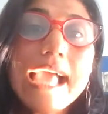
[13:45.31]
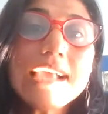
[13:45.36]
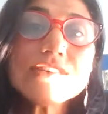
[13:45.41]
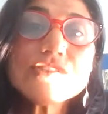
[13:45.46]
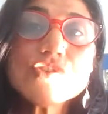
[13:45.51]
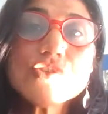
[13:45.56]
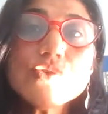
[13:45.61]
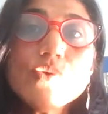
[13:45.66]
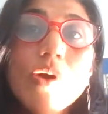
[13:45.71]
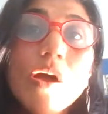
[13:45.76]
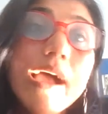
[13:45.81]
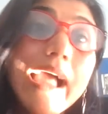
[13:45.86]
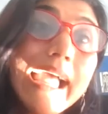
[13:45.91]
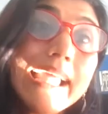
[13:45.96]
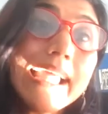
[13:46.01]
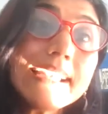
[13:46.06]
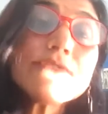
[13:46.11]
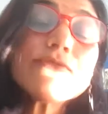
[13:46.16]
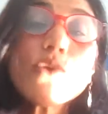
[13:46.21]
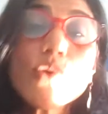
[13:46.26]
as you
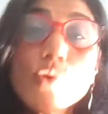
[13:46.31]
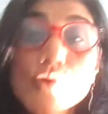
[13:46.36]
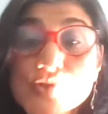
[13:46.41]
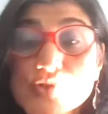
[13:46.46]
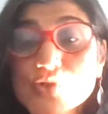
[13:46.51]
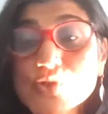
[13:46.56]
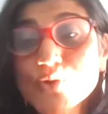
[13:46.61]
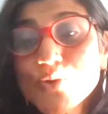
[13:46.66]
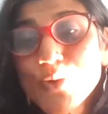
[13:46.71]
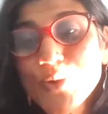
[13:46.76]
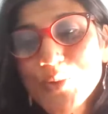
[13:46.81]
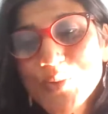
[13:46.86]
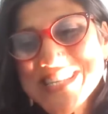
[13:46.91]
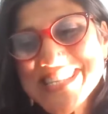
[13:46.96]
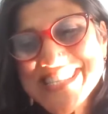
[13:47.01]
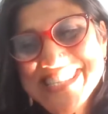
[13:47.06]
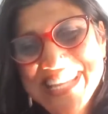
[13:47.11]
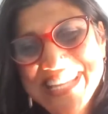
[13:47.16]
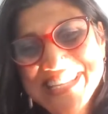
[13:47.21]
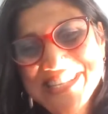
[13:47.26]
are, and of course to
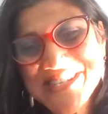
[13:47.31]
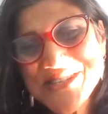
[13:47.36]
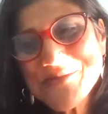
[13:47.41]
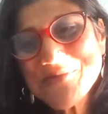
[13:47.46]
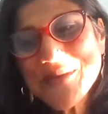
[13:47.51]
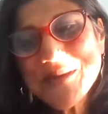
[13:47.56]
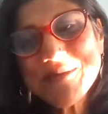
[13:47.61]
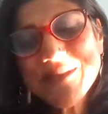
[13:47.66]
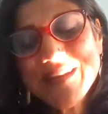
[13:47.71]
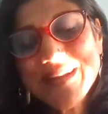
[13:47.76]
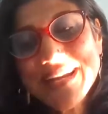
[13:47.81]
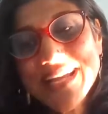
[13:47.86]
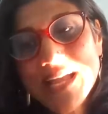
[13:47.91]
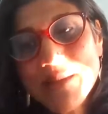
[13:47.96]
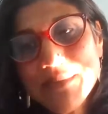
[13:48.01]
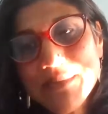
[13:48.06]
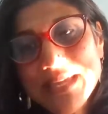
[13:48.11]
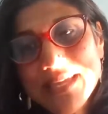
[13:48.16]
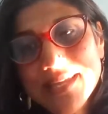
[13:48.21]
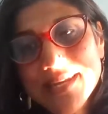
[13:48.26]
always say to people that are
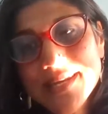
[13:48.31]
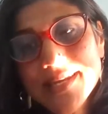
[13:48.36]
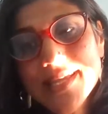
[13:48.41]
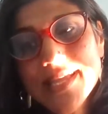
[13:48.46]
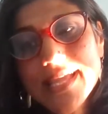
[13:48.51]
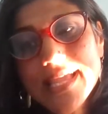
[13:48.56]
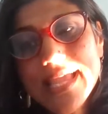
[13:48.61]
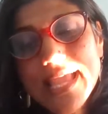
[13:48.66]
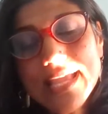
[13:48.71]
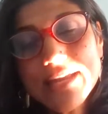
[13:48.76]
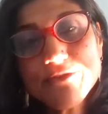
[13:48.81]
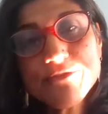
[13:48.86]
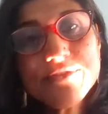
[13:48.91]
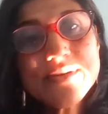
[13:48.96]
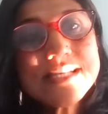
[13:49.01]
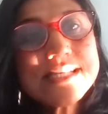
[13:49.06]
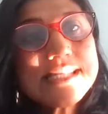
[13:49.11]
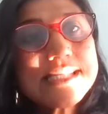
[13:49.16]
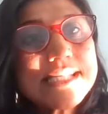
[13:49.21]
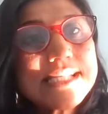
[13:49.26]
coming in
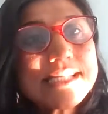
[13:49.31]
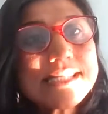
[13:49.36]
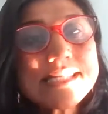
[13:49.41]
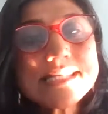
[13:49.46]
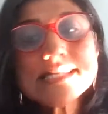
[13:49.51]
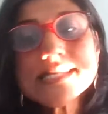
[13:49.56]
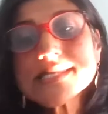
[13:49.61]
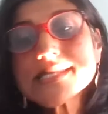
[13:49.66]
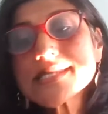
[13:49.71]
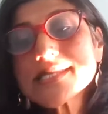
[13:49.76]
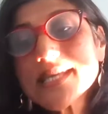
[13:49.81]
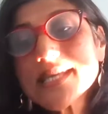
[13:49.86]
first years, this is